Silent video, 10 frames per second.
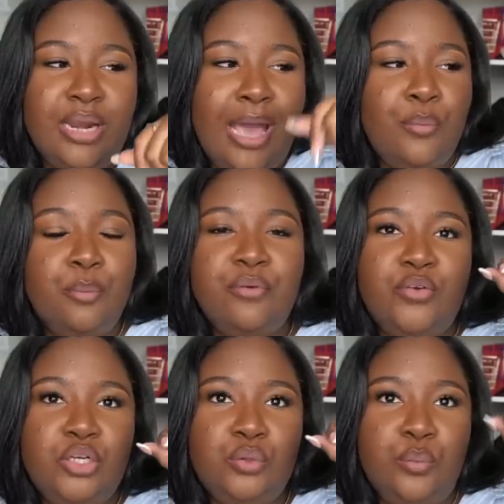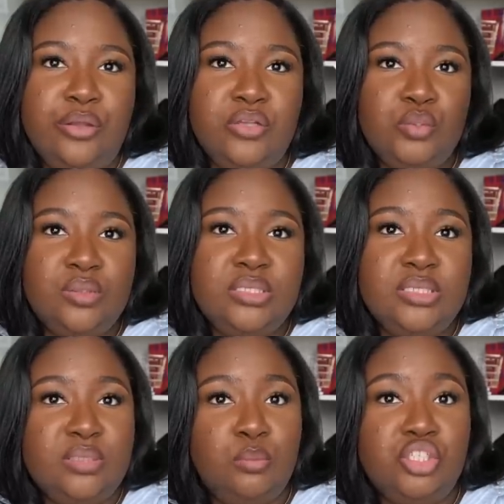I would prefer to wear this one
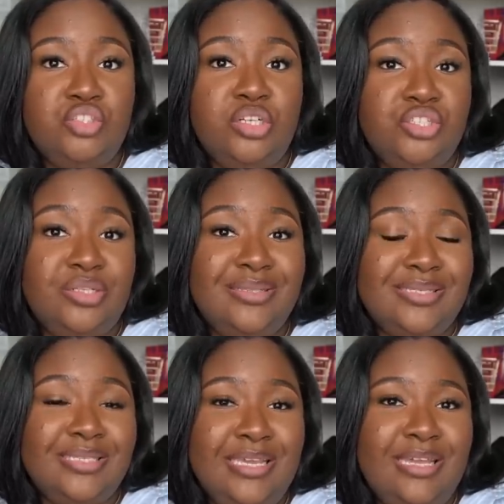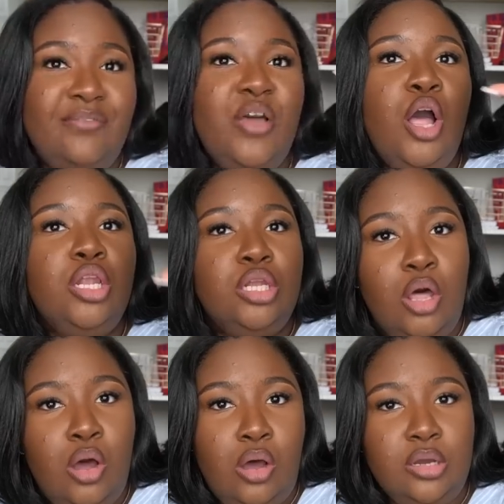since it's more structured in the sleeve
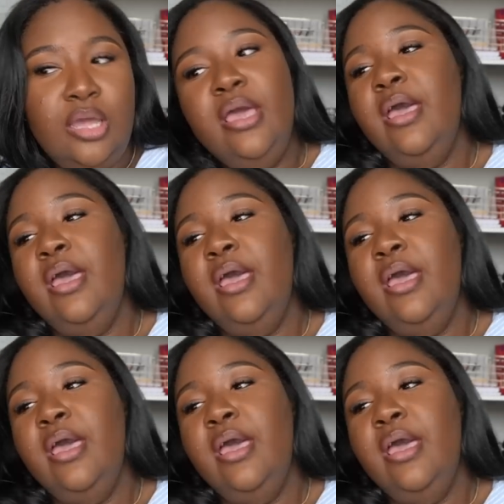long.